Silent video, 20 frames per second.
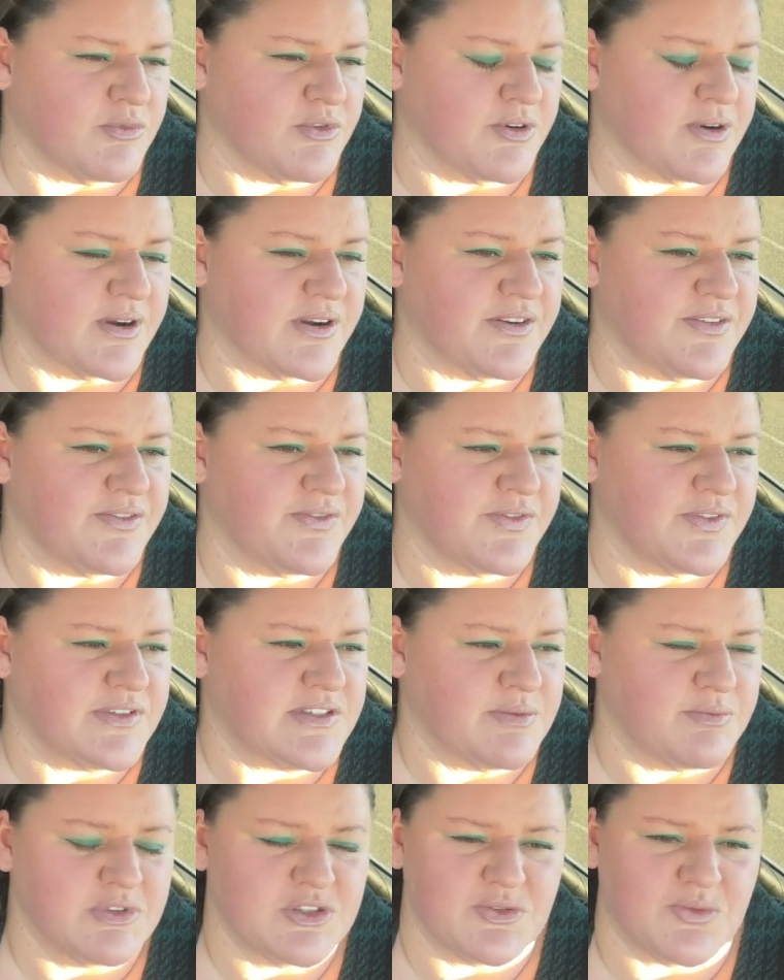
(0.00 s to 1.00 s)
Or if
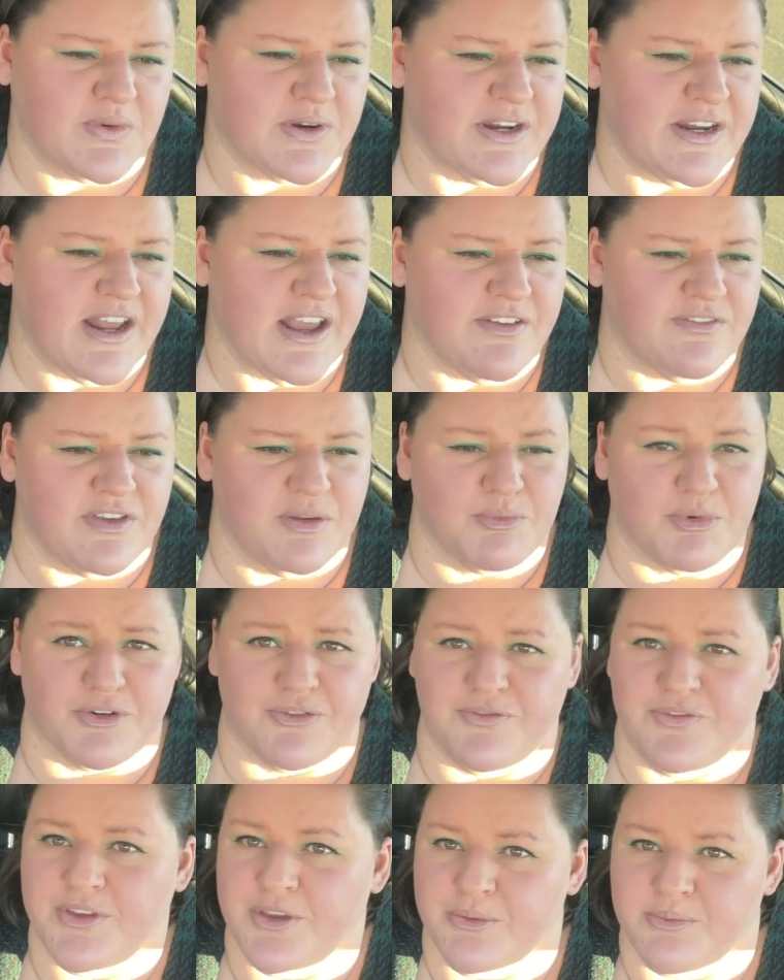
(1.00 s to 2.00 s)
someone's wearing heavy
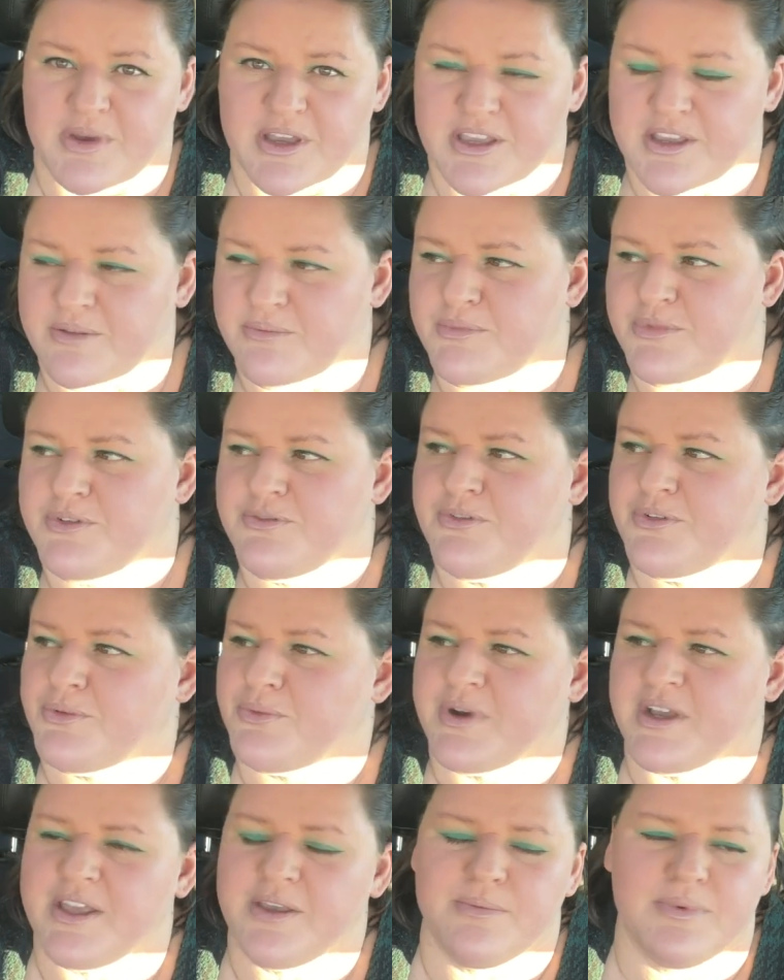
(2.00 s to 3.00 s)
perfume, I can move
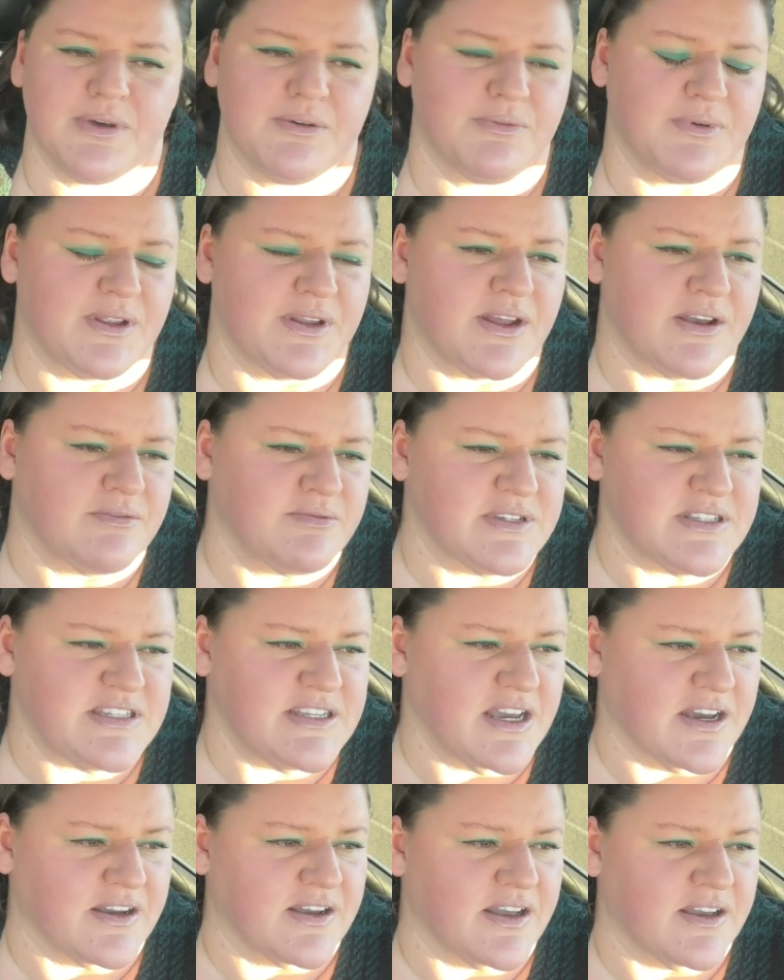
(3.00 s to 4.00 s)
away. But when I was
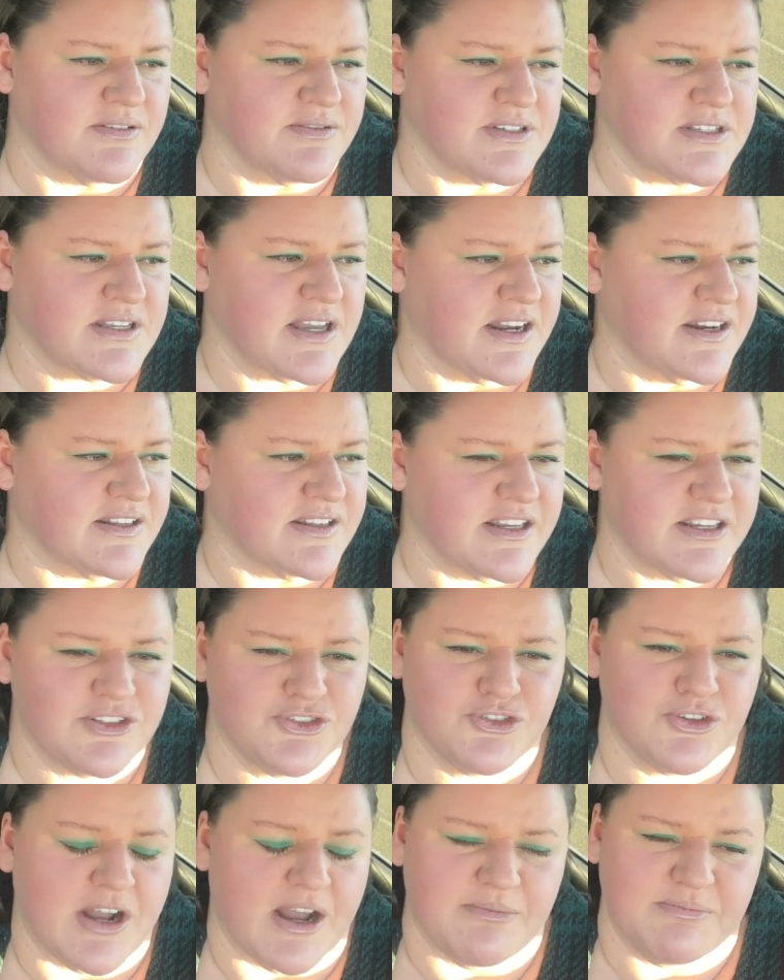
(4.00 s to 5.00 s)
young, I was kind of like
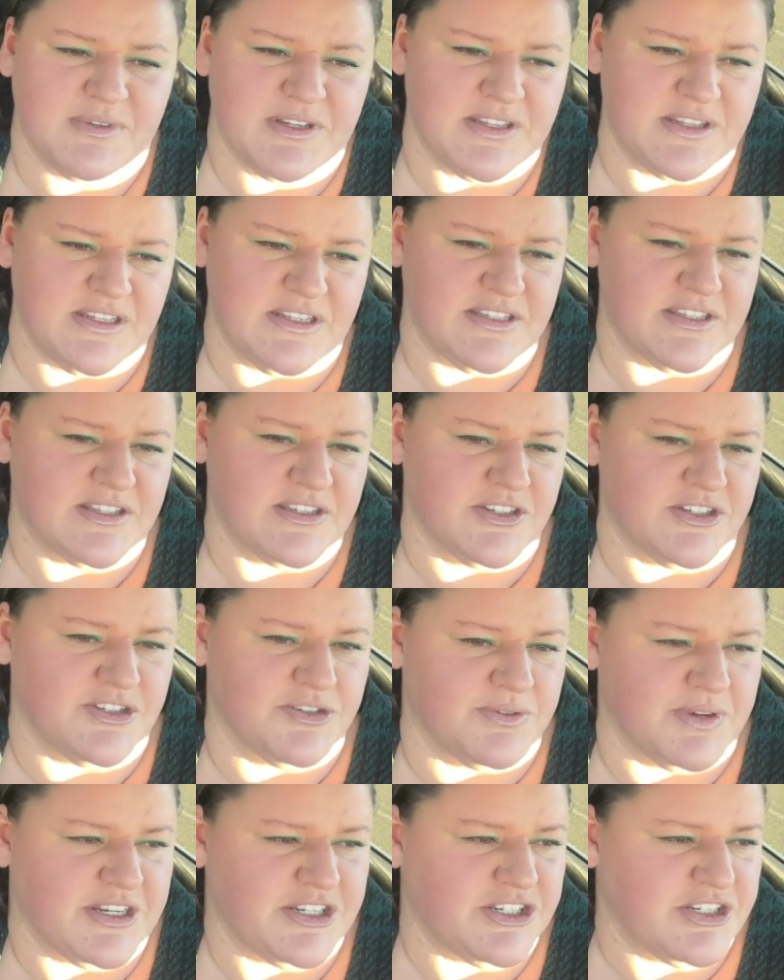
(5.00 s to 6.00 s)
trapped in these
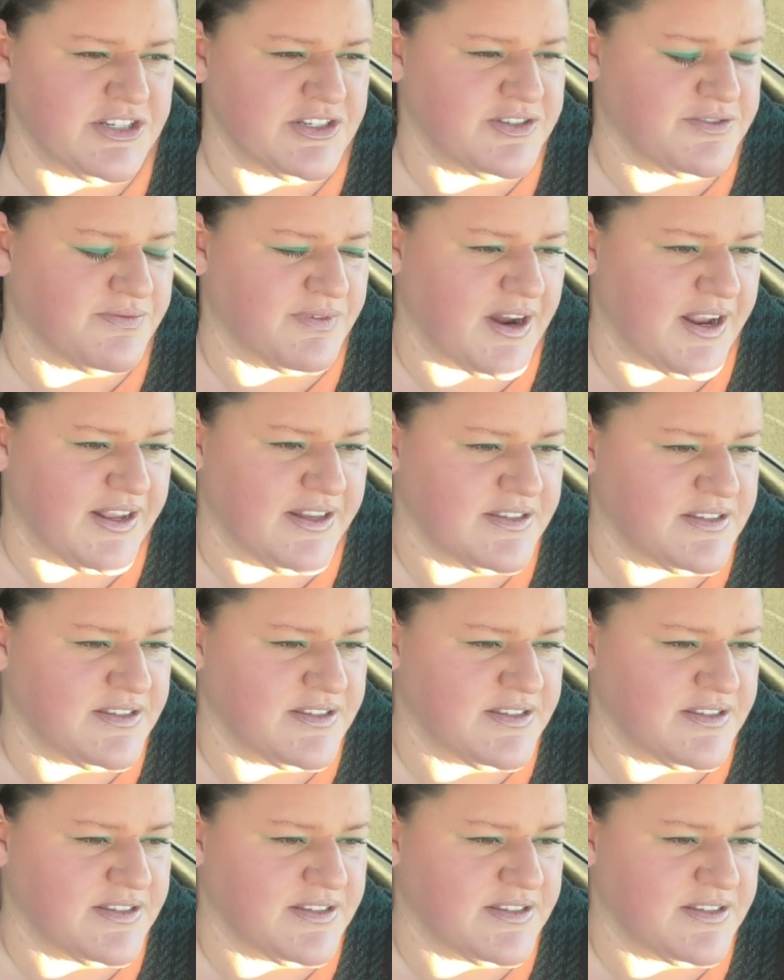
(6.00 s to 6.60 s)
situations, right?